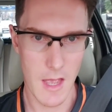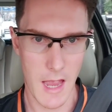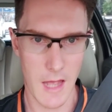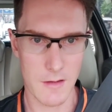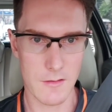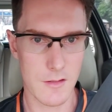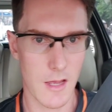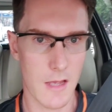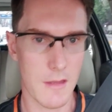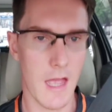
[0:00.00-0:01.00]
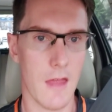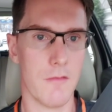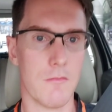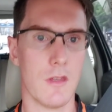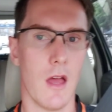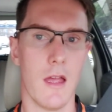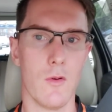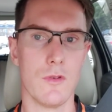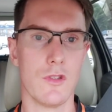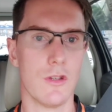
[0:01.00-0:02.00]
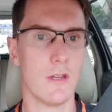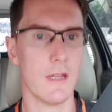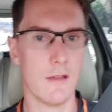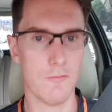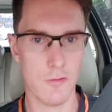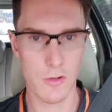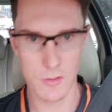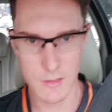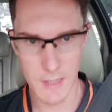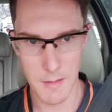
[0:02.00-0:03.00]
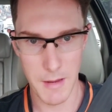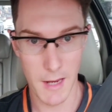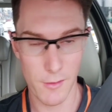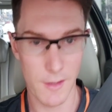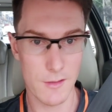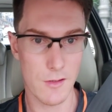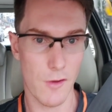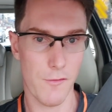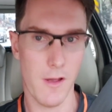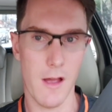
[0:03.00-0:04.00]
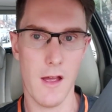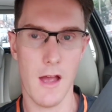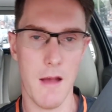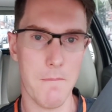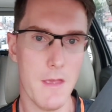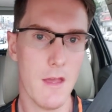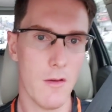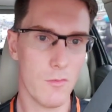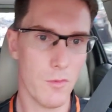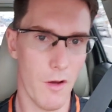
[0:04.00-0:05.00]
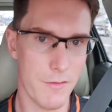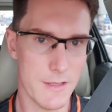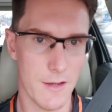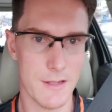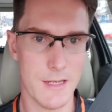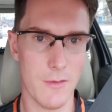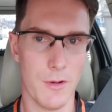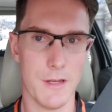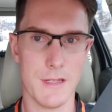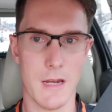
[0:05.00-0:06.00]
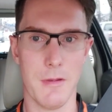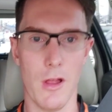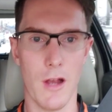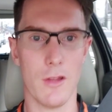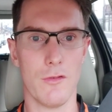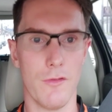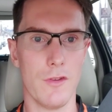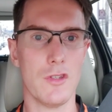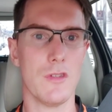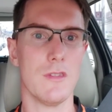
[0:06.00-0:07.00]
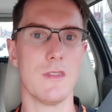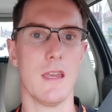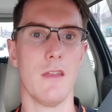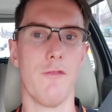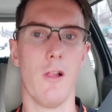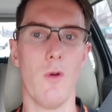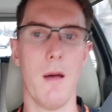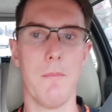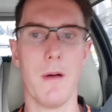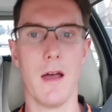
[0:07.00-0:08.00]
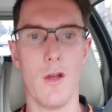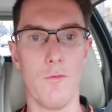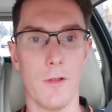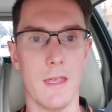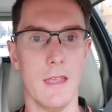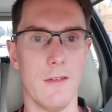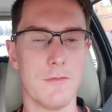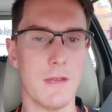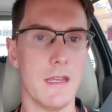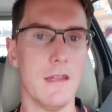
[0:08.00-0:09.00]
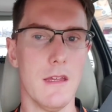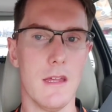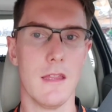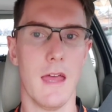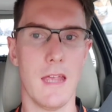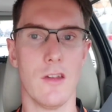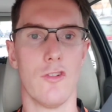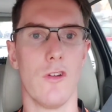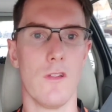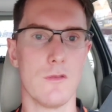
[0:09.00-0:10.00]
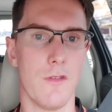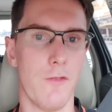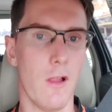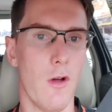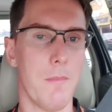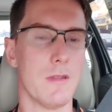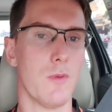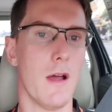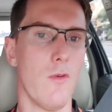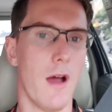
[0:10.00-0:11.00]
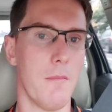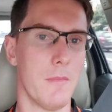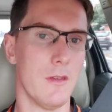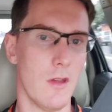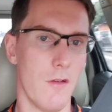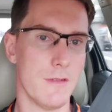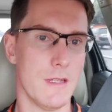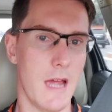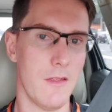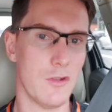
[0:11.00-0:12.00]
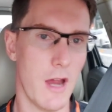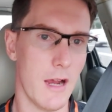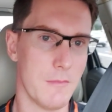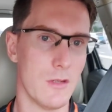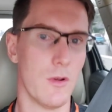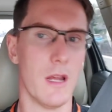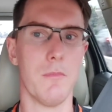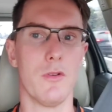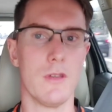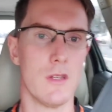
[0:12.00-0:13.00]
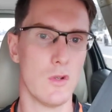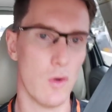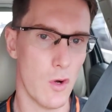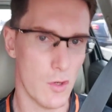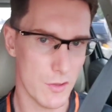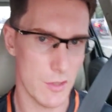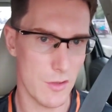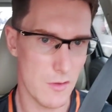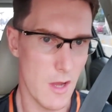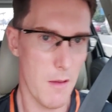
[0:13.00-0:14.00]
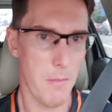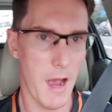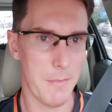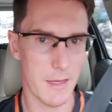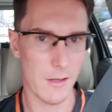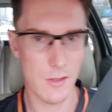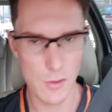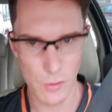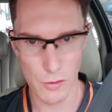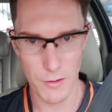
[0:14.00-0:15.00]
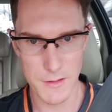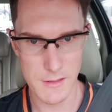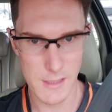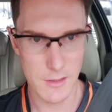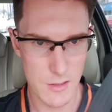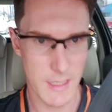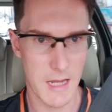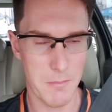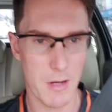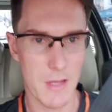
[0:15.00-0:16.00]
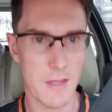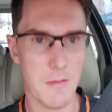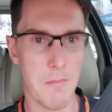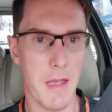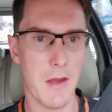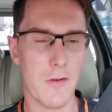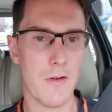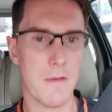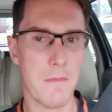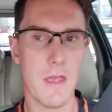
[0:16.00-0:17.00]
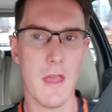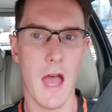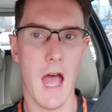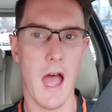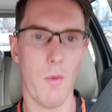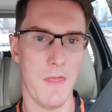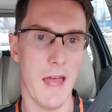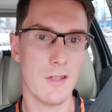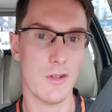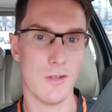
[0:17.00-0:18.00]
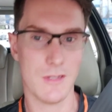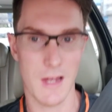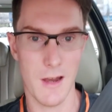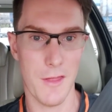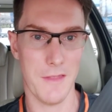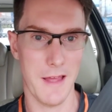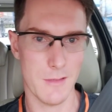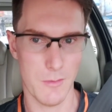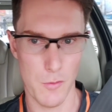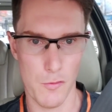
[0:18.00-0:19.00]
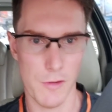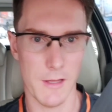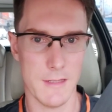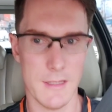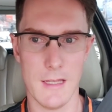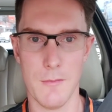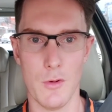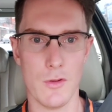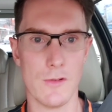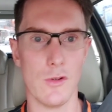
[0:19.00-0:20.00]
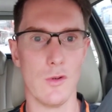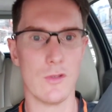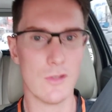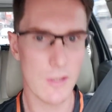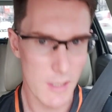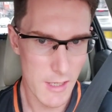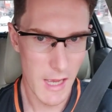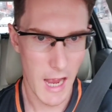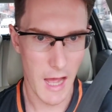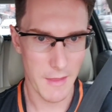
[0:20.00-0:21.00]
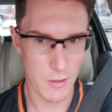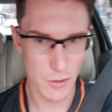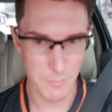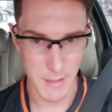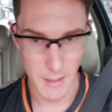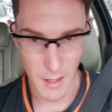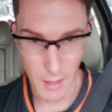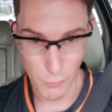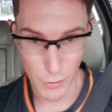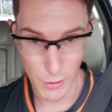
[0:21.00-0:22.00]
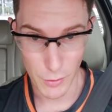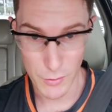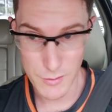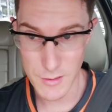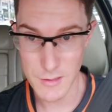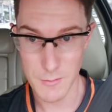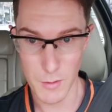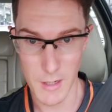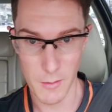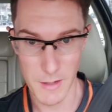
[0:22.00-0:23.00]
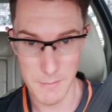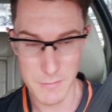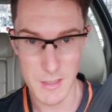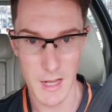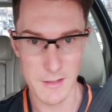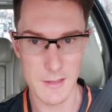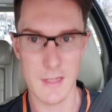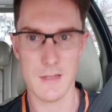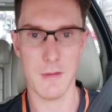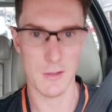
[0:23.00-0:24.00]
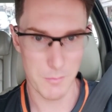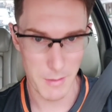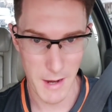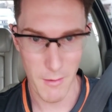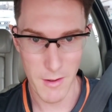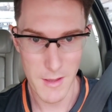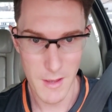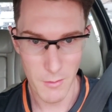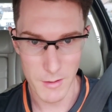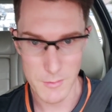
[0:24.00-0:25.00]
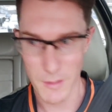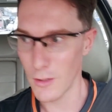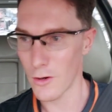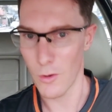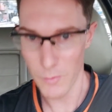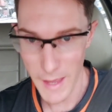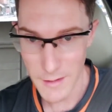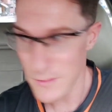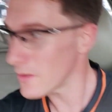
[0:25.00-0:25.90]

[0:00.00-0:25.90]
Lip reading: And yeah, Hilton Tuning, couldn't say a bad thing so far. we've obviously got to see what he's going to be like on the revisions and any follow-up. Hopefully he gives me the $800 for the follow-up as well. You know, obviously down the track I'm still going to put an exhaust and piping and intercooler on this thing just to get it breathing a bit better, and when that tune's done, I think that's when we'll really see the moose loose. That should be a really good system where we start to see some extra power once we unlock all that.